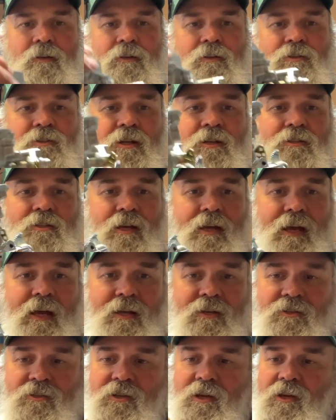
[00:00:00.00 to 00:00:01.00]
since it
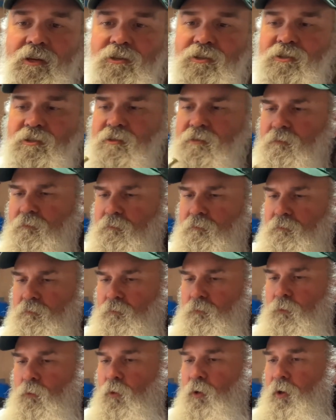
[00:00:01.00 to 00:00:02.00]
has this,
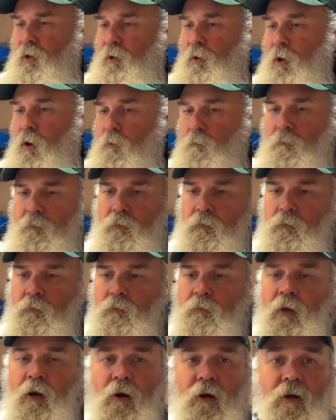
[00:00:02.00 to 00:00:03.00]
where'd it go?
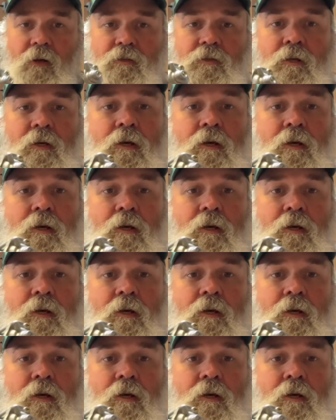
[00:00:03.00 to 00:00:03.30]
Here it is.